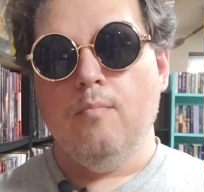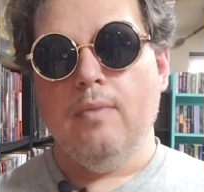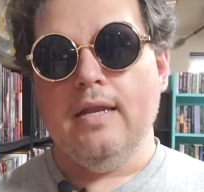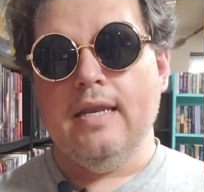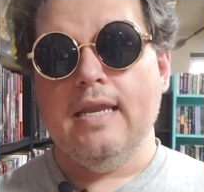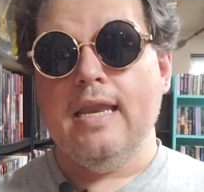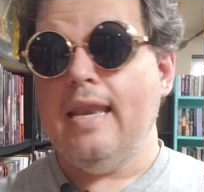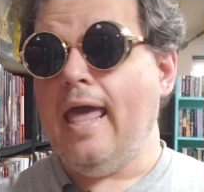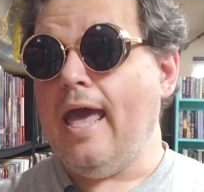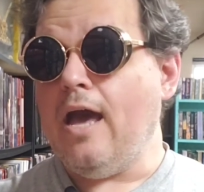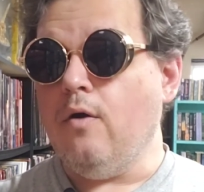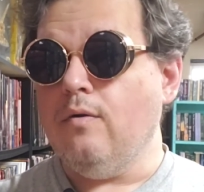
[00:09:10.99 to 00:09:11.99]
But
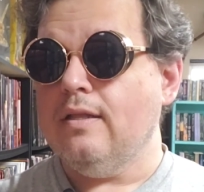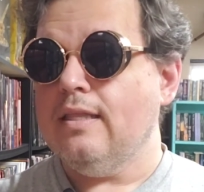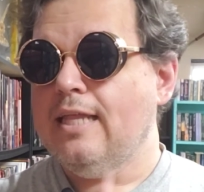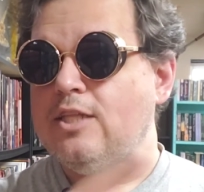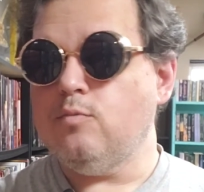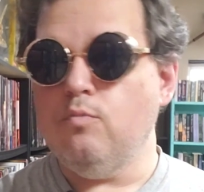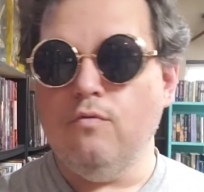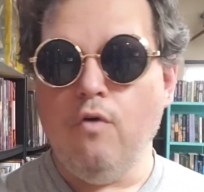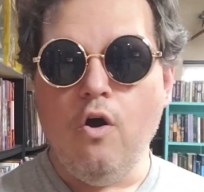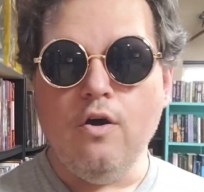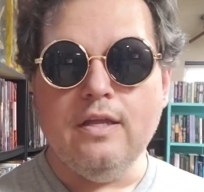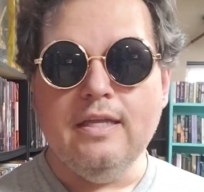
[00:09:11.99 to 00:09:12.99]
now, let's move
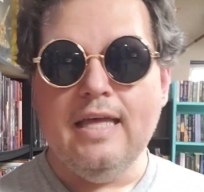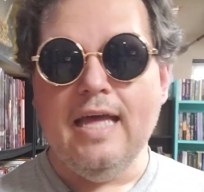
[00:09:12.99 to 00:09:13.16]
on